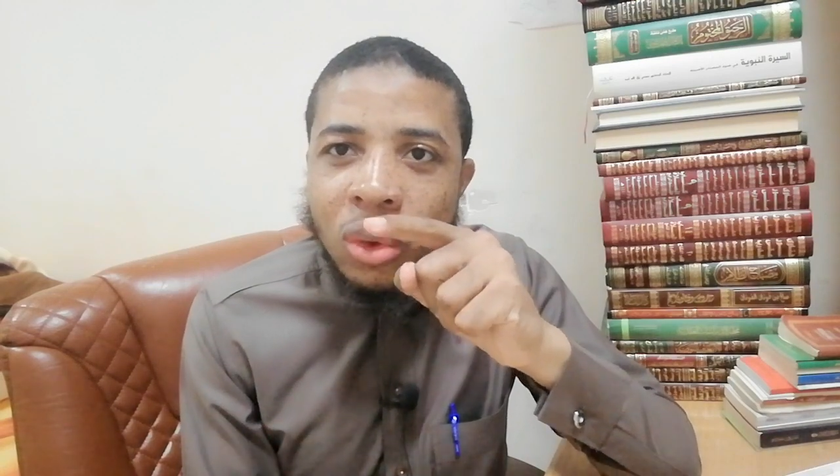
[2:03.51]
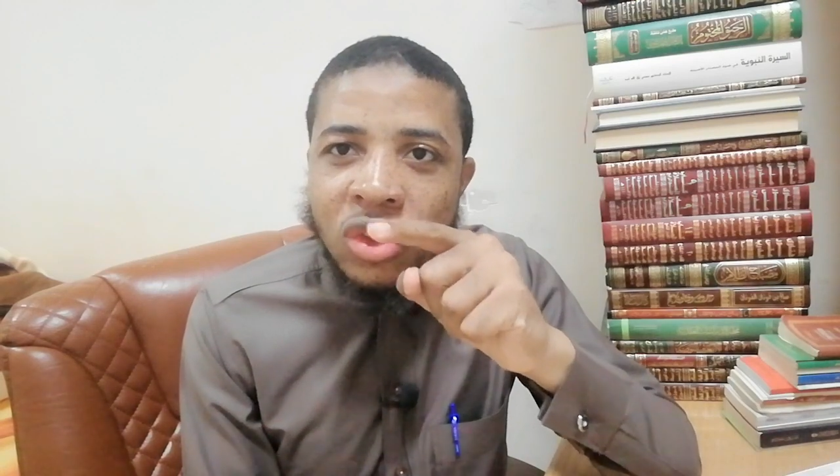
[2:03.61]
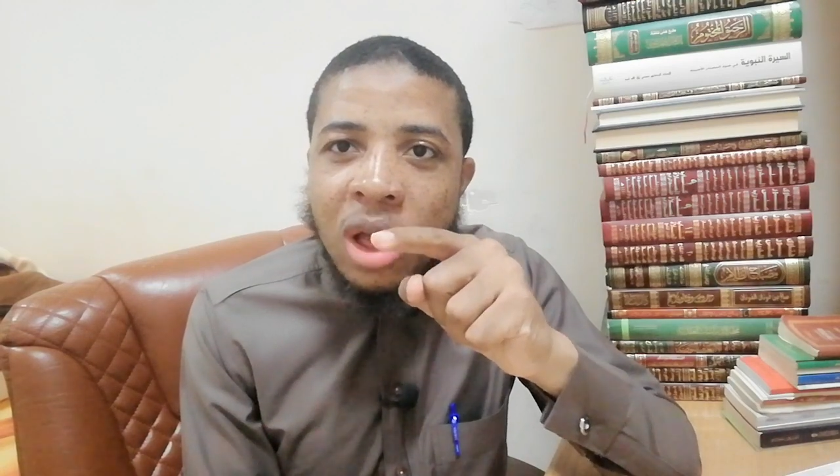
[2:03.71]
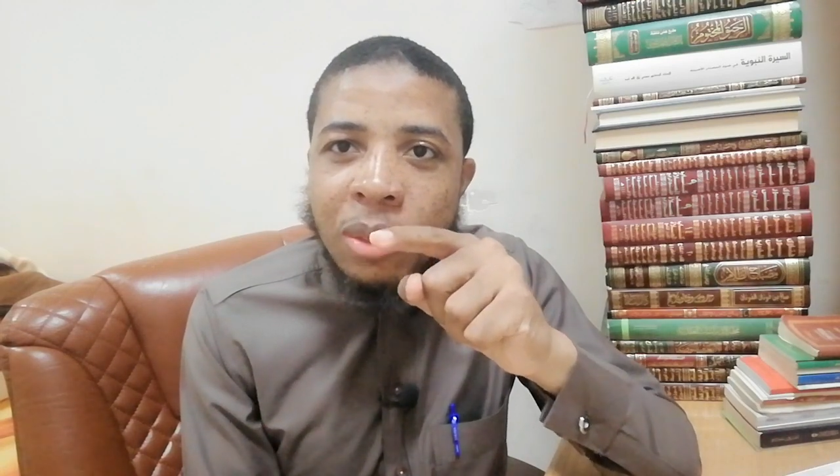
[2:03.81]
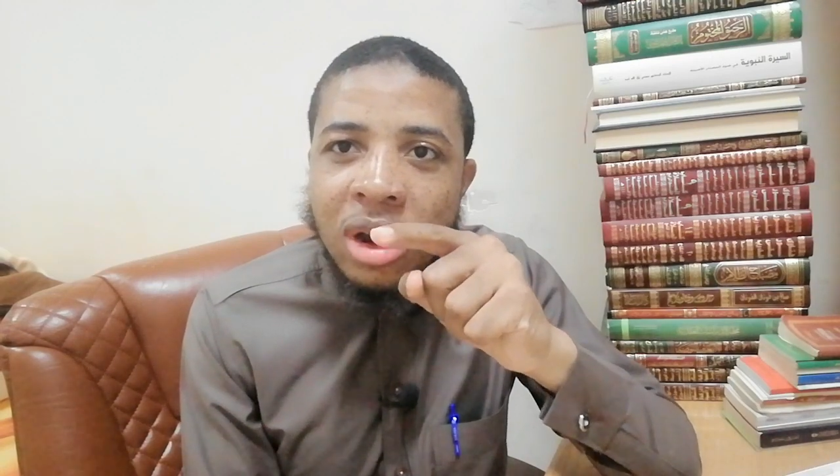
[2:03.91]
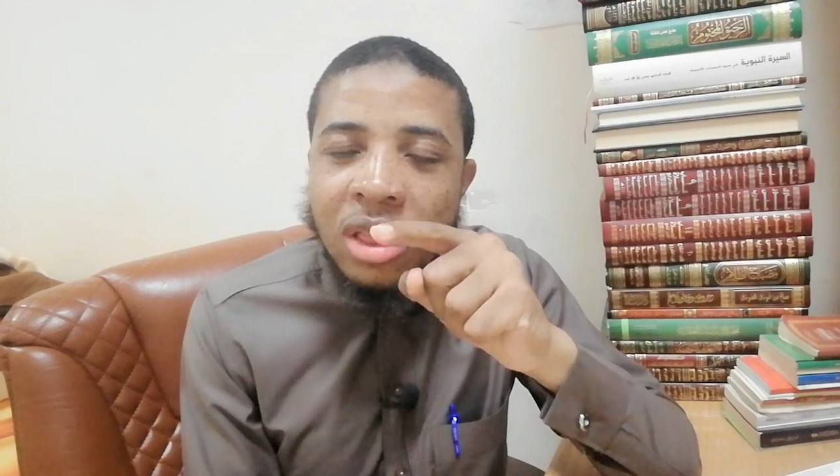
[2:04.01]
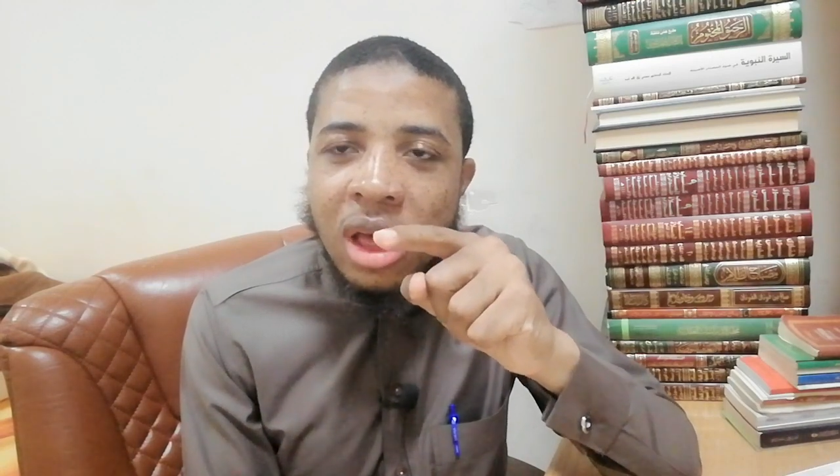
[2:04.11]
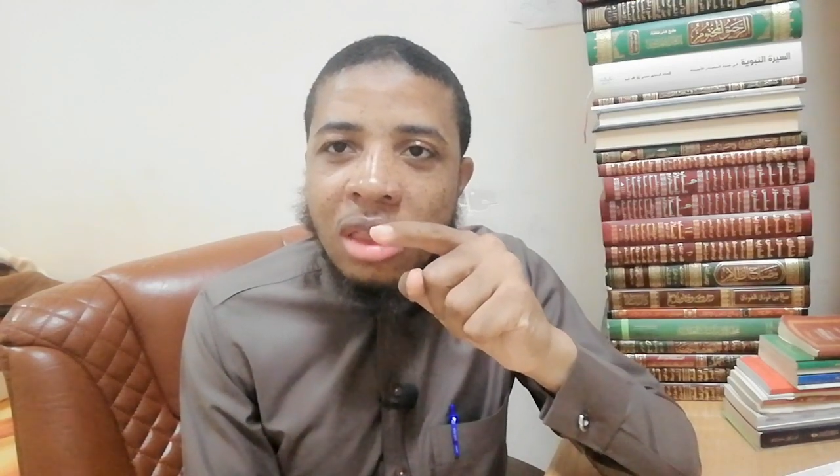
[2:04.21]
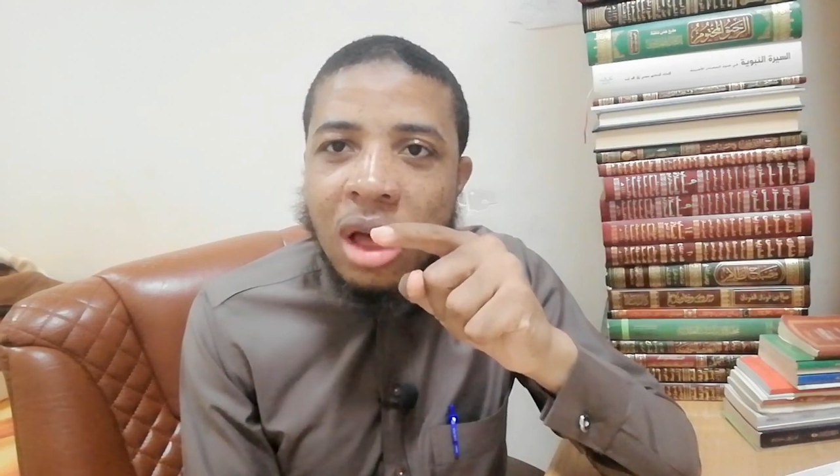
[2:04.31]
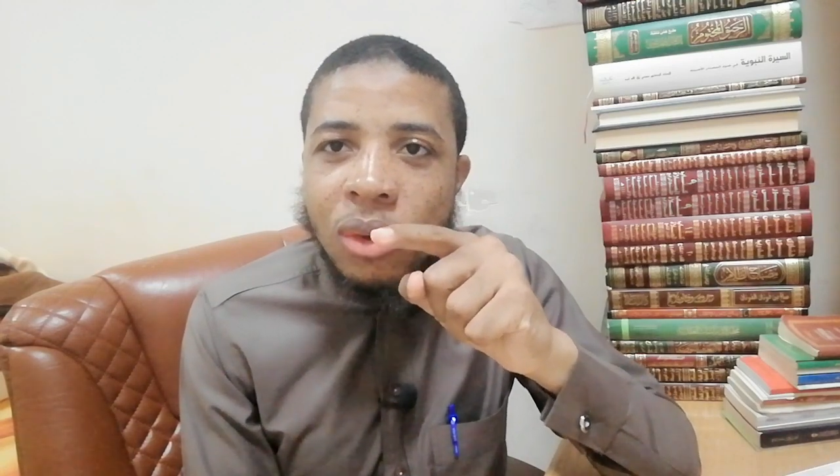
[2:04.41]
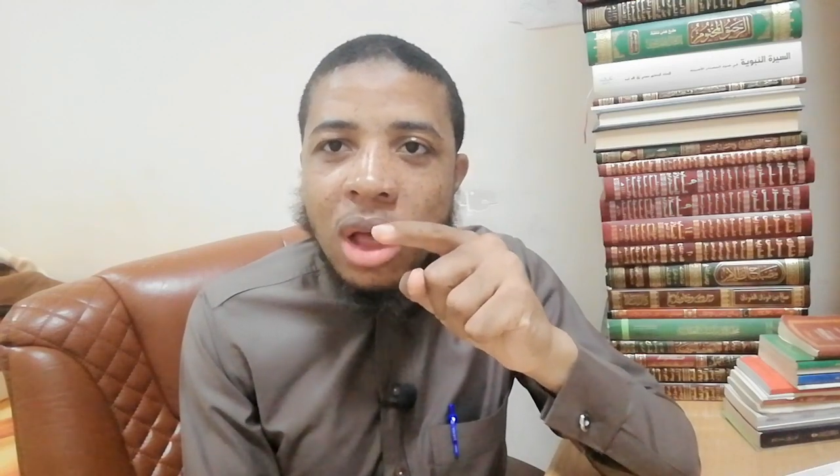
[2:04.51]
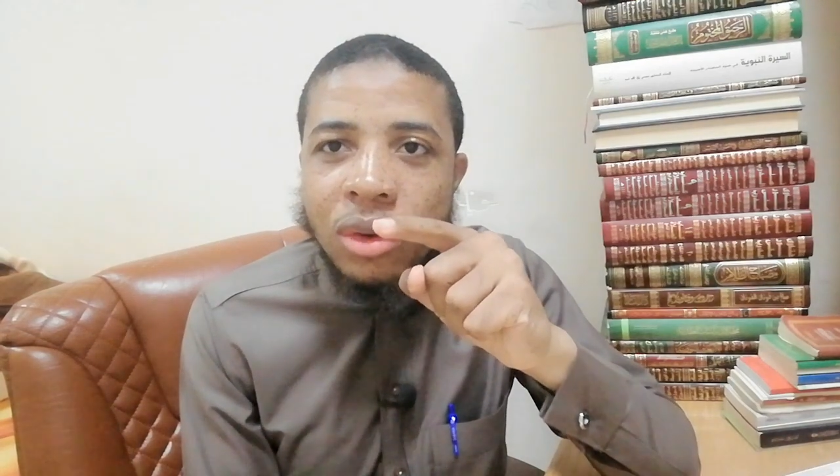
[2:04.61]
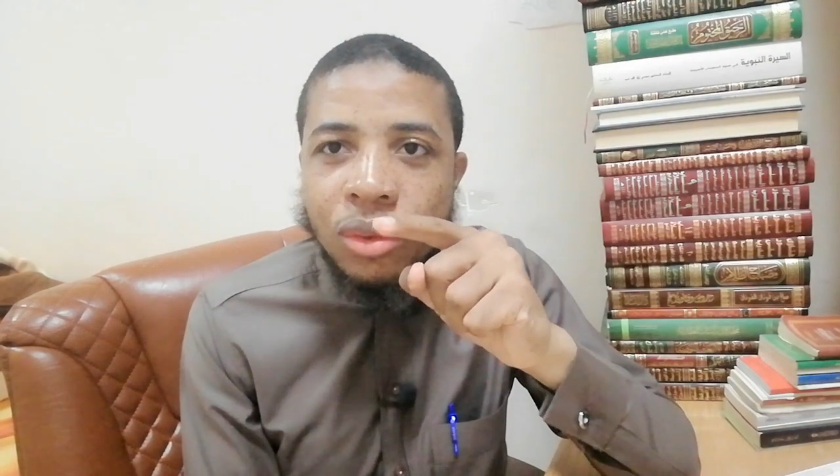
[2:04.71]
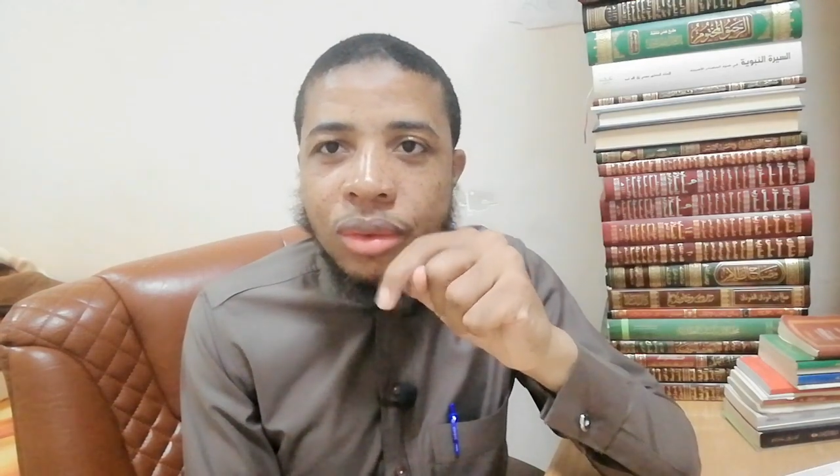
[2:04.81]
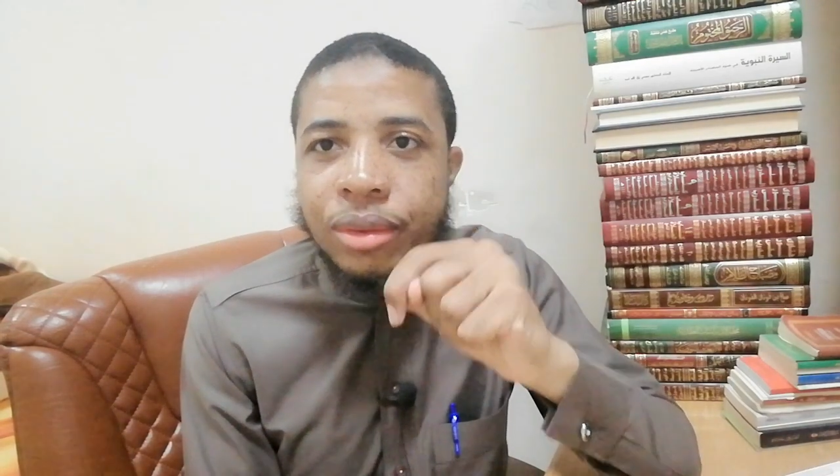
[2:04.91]
Osama radiallahu
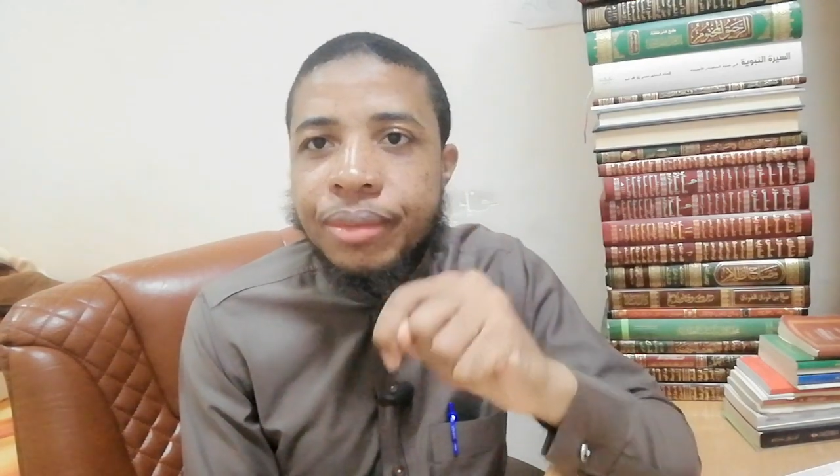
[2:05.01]
anhu.